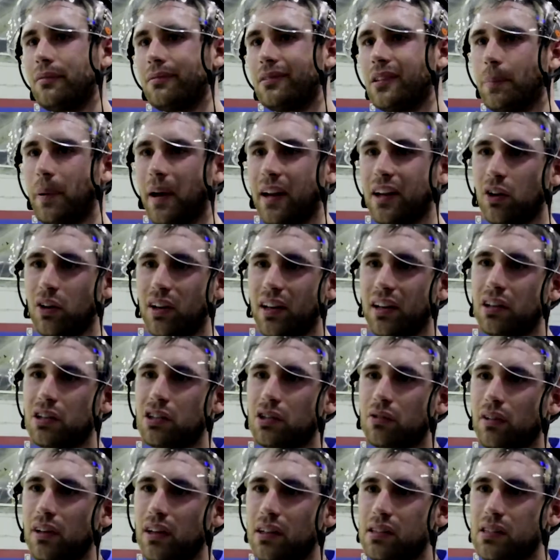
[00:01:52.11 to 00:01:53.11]
Depending on
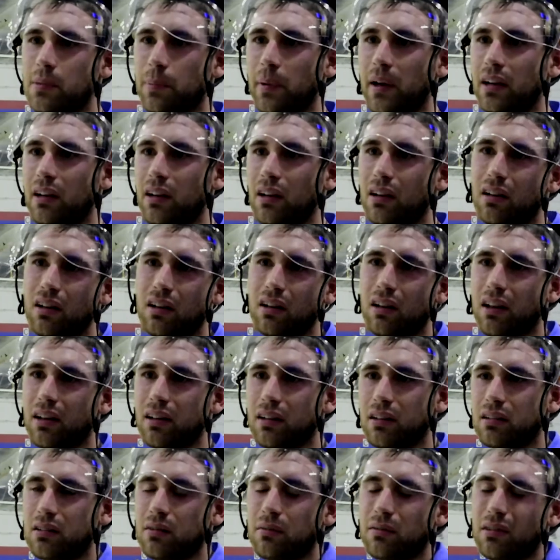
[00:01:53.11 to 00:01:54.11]
injuries, like
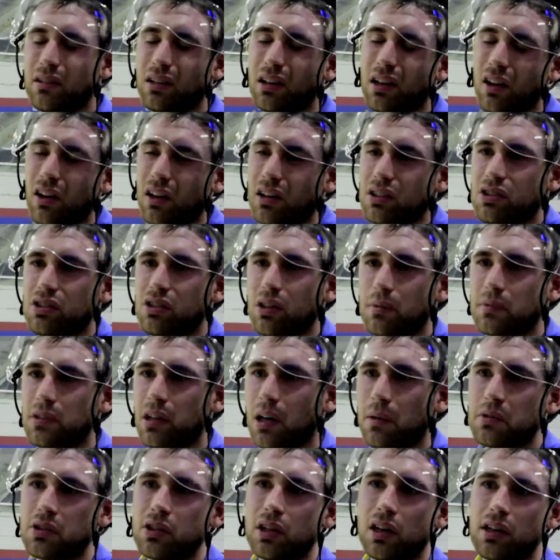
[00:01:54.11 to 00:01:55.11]
the lines
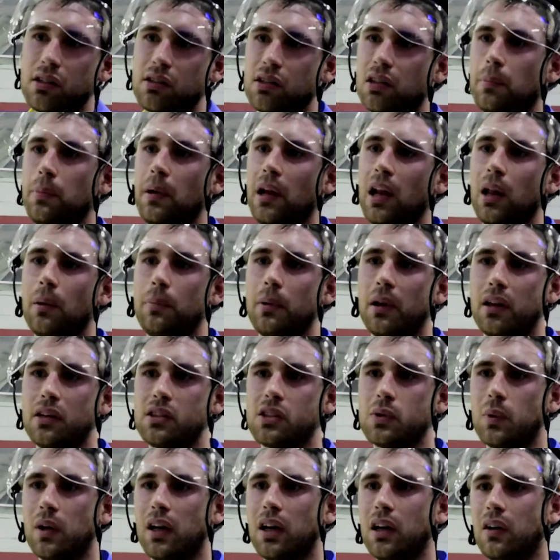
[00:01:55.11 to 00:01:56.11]
sometimes change in the power play
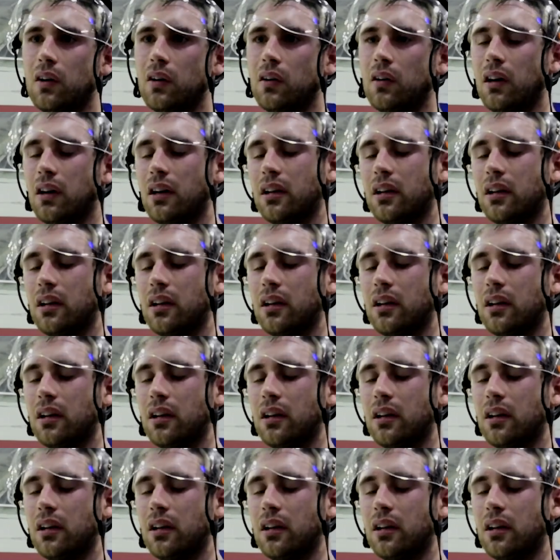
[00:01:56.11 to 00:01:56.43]
as well.